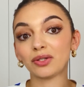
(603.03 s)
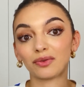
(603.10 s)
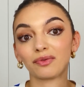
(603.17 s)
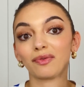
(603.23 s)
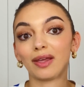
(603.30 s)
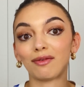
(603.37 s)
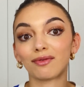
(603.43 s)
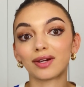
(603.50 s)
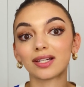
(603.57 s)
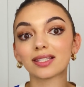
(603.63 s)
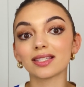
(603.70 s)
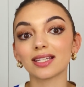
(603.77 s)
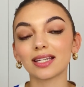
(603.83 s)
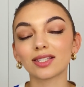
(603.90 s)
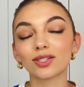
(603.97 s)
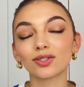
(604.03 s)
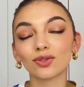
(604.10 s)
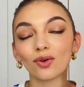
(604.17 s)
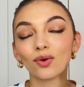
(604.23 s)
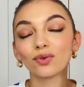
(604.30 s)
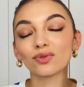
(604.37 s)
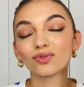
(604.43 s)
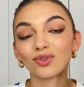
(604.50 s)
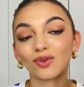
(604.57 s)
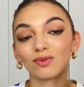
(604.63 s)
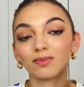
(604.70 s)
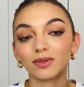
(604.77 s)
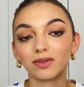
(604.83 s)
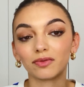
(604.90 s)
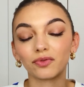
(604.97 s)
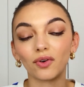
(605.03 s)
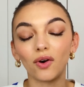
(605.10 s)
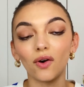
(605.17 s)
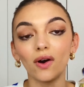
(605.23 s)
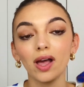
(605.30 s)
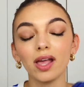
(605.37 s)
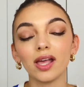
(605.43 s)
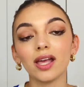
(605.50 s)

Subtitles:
favorites. It's so, so beautiful.